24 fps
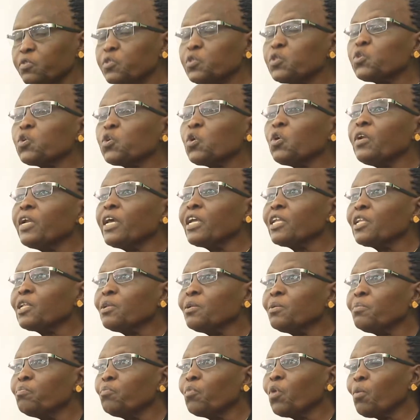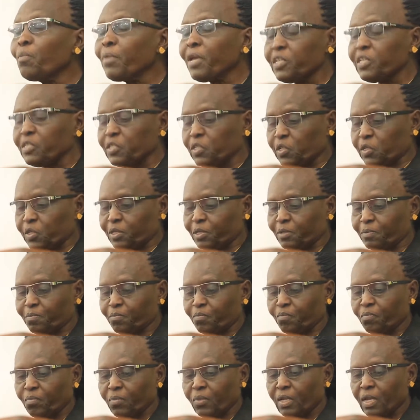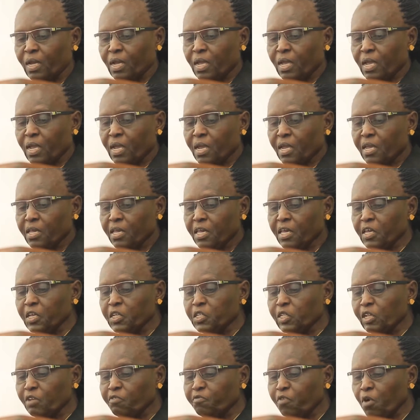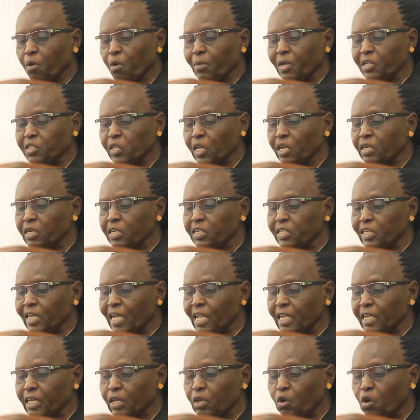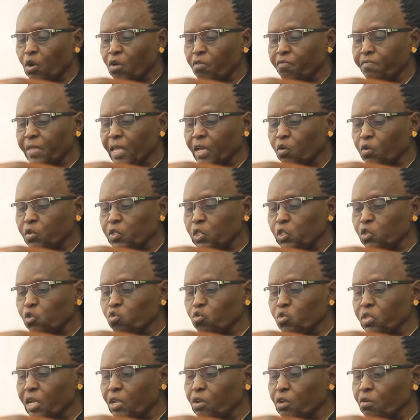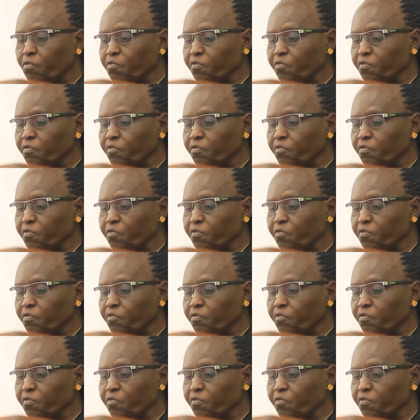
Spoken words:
Stolen Moments. He is a former secretary of the Constitution